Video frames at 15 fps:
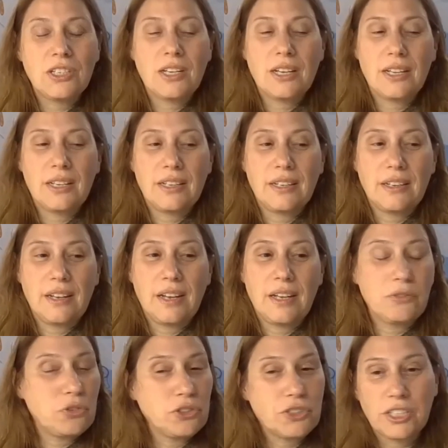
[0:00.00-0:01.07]
and
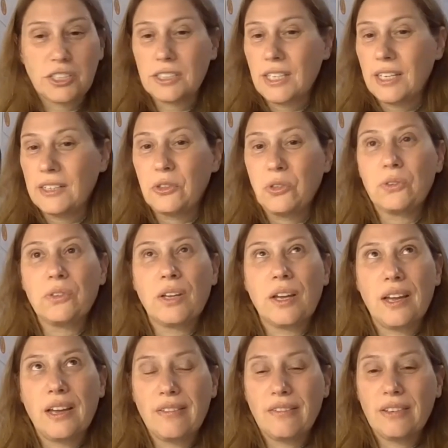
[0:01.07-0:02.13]
unfortunately, I don't
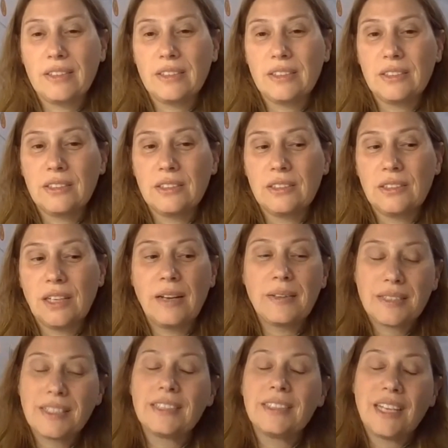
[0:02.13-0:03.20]
have a, uh, I
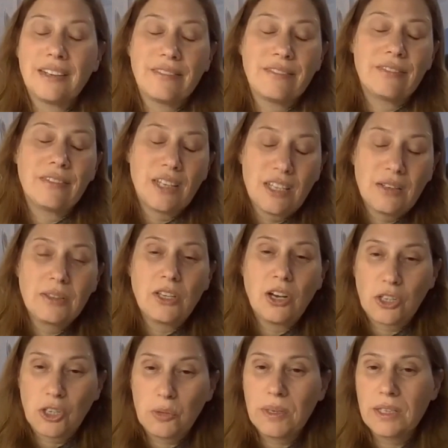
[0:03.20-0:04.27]
still have
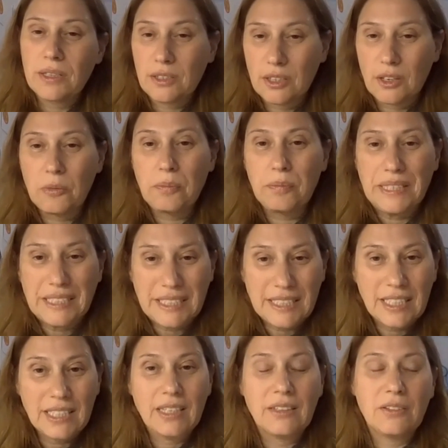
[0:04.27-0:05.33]
documents that are
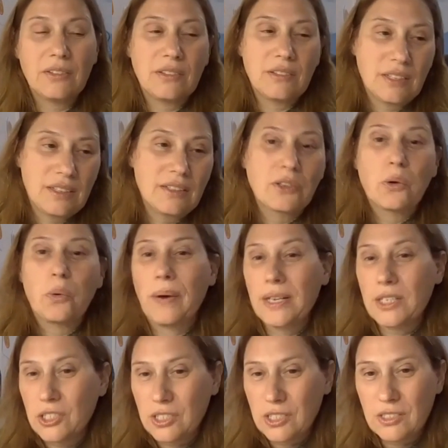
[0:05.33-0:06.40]
missing and and
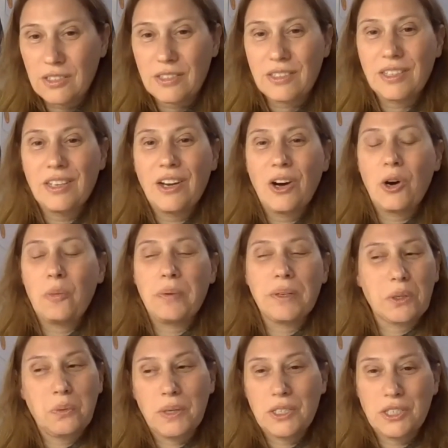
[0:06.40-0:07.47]
questions
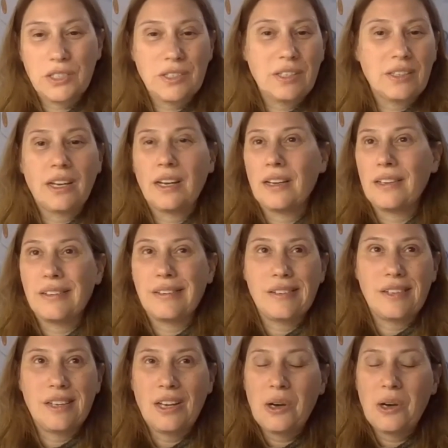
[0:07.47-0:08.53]
open question that I
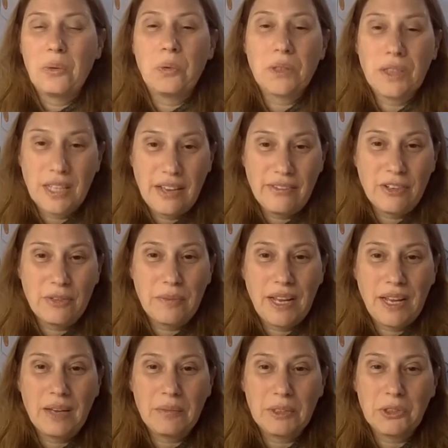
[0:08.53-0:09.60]
would never
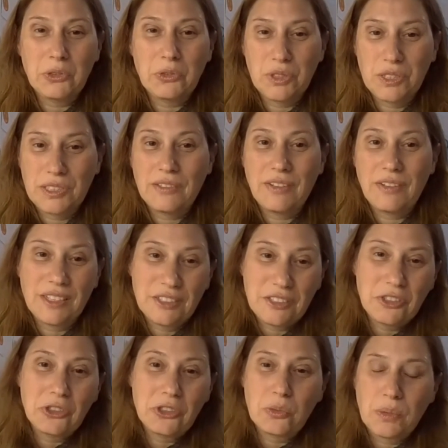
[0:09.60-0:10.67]
be able to receive
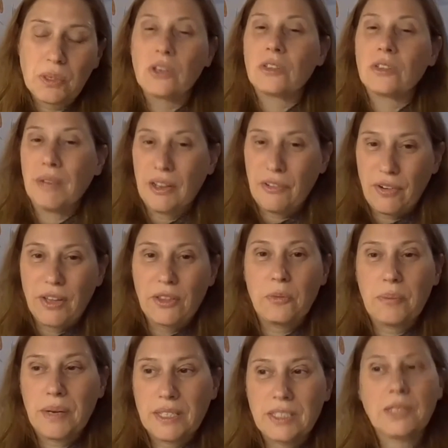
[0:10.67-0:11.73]
answer to because my father
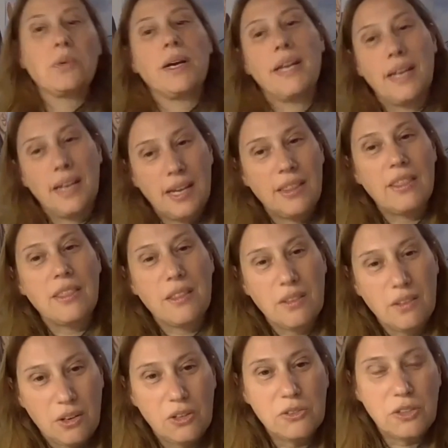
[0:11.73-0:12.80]
passed away and
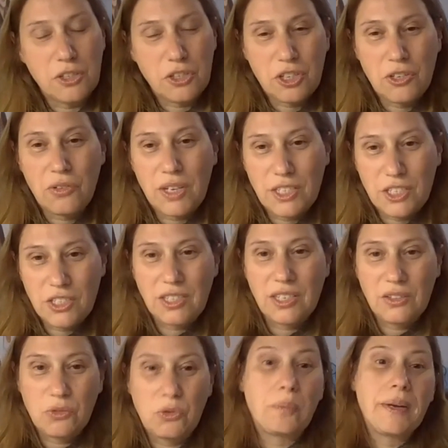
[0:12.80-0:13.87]
all the generation
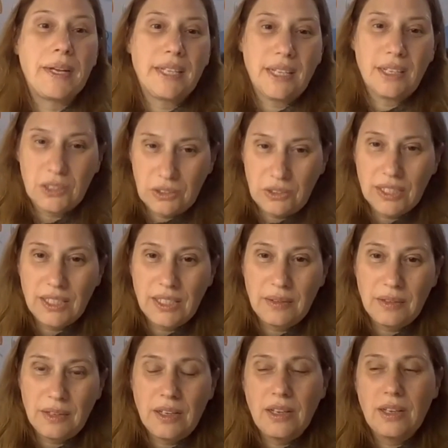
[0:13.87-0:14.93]
in Romania already
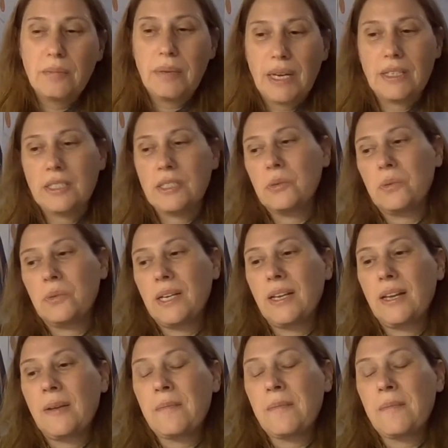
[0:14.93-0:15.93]
passed away.